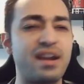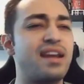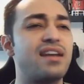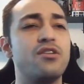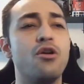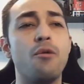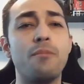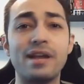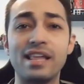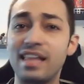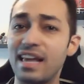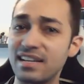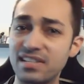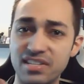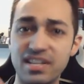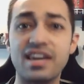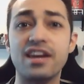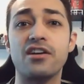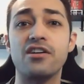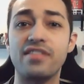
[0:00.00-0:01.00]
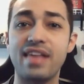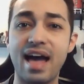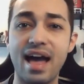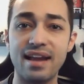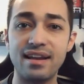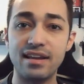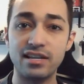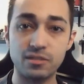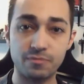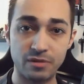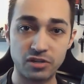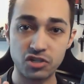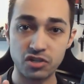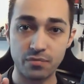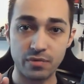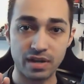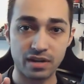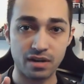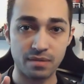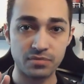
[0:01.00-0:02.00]
And nobody likes to hear that, especially
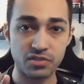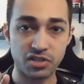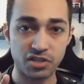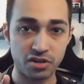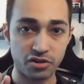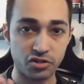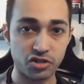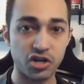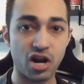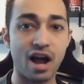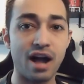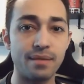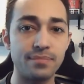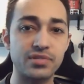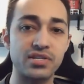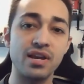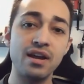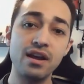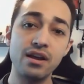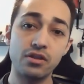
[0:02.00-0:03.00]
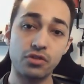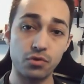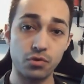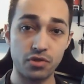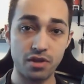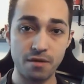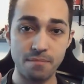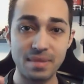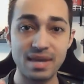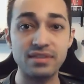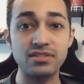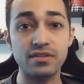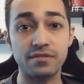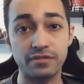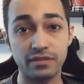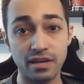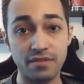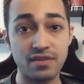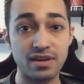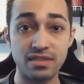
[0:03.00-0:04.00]
when it comes to their jobs through their means of
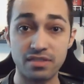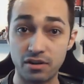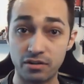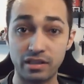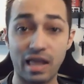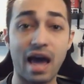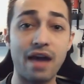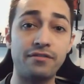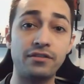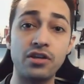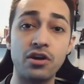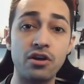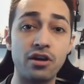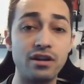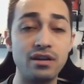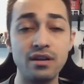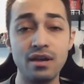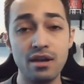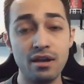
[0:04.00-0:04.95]
living and their livelihood.